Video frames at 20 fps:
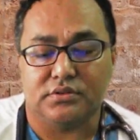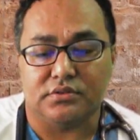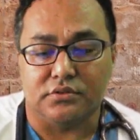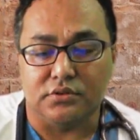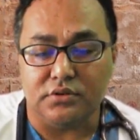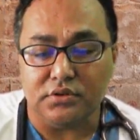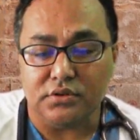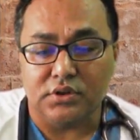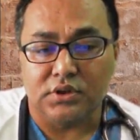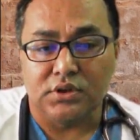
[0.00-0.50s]

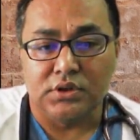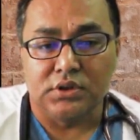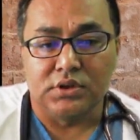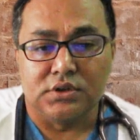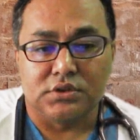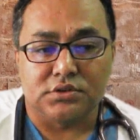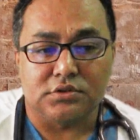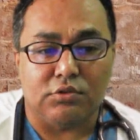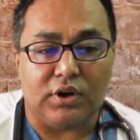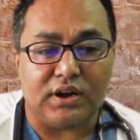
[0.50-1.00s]
No.
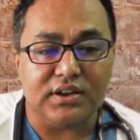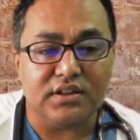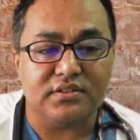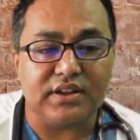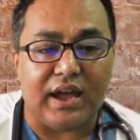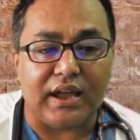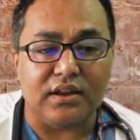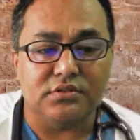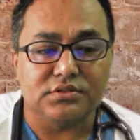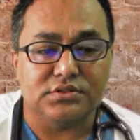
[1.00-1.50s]
So what is the
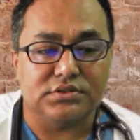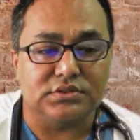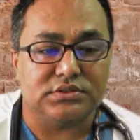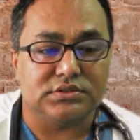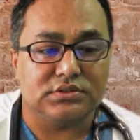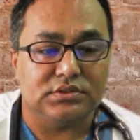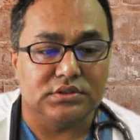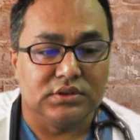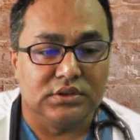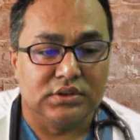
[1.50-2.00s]

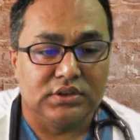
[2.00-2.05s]
diagnosis?